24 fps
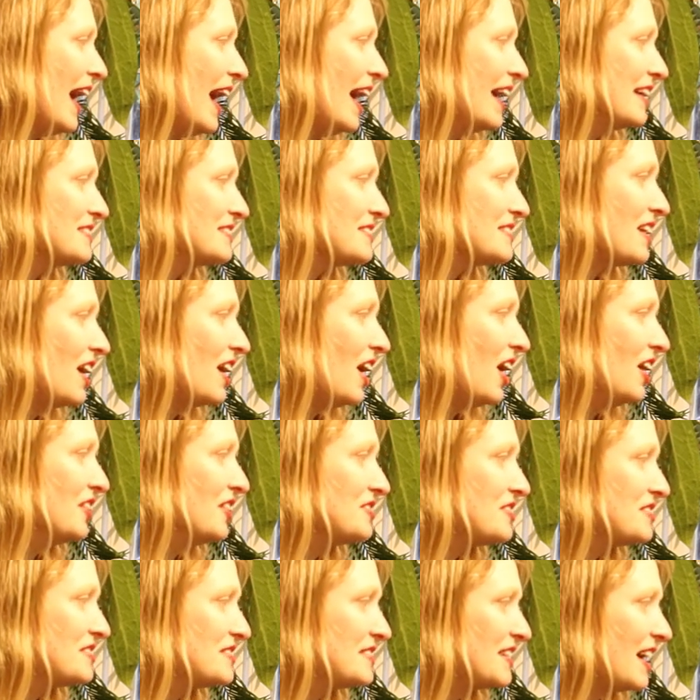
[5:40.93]
and
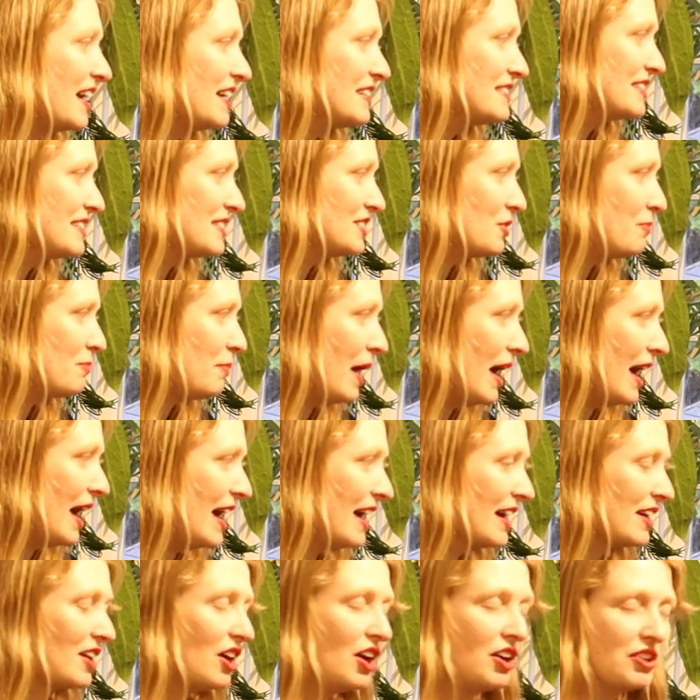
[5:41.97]
understanding the
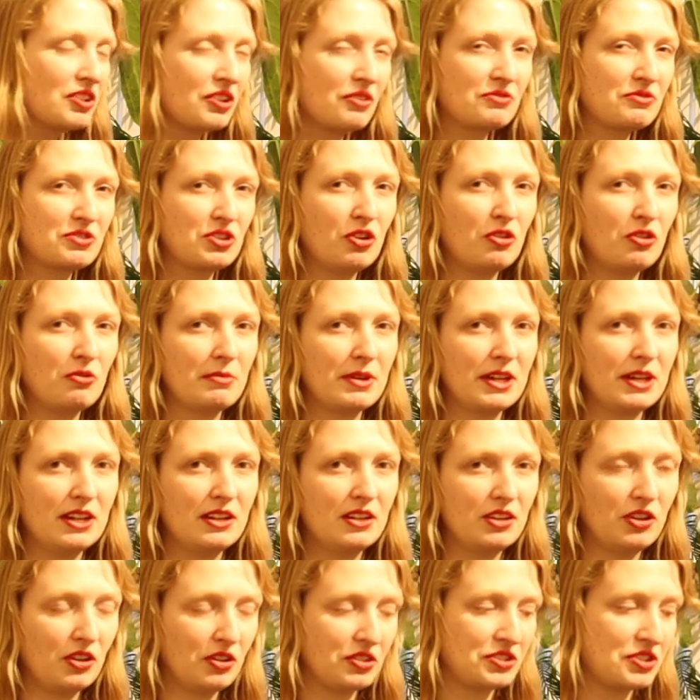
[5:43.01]
pair kind of taught me
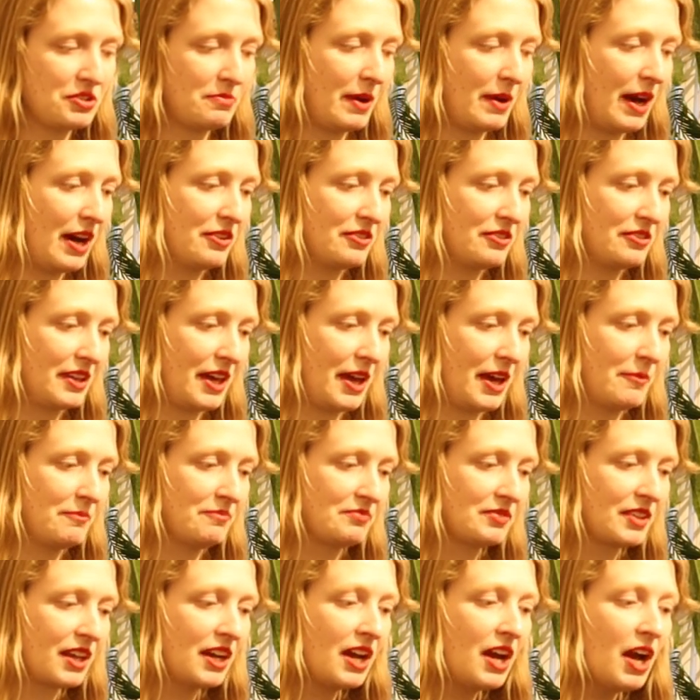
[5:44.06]
a lot about
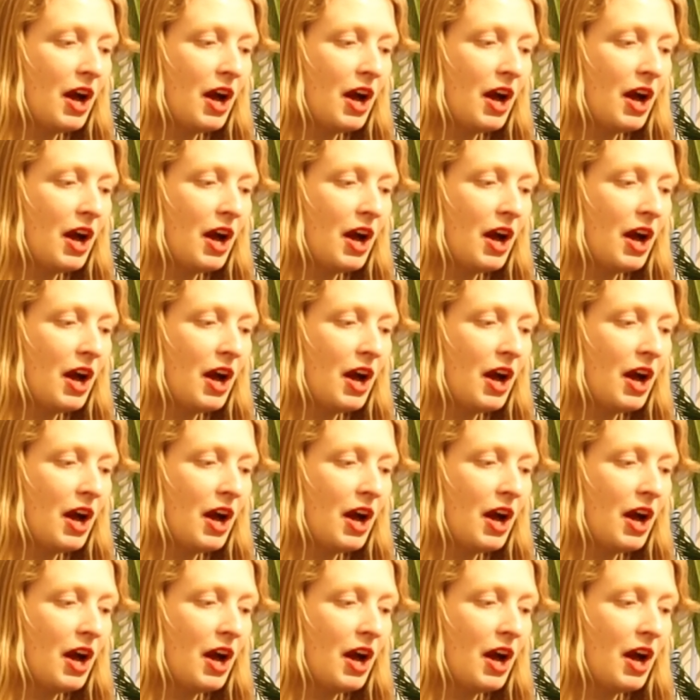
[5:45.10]
them.